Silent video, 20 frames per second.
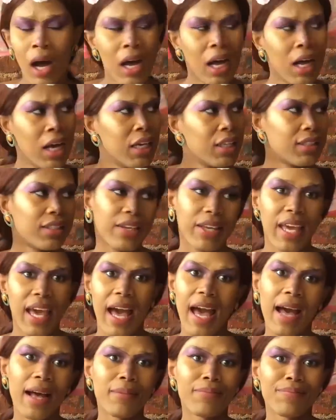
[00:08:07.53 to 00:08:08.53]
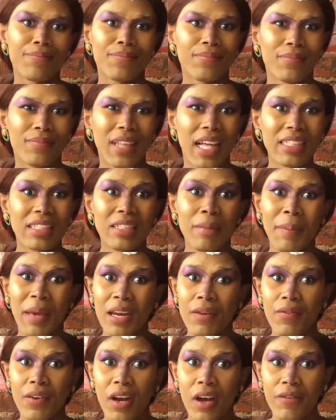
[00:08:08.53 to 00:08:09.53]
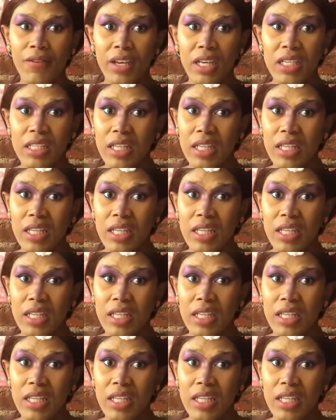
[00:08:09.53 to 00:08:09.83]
So yeah, that's the benefit of it.